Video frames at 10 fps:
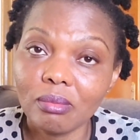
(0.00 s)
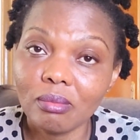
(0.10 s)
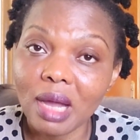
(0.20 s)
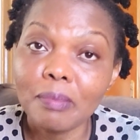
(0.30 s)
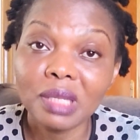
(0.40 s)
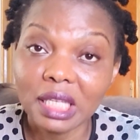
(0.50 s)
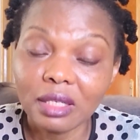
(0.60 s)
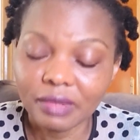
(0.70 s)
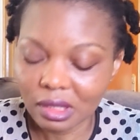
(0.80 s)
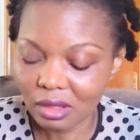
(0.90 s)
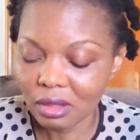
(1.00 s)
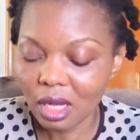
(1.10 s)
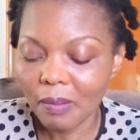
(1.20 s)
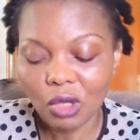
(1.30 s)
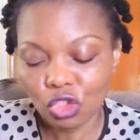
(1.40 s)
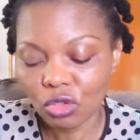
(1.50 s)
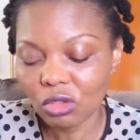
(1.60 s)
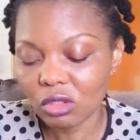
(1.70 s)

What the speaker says: my beliefs about shorts.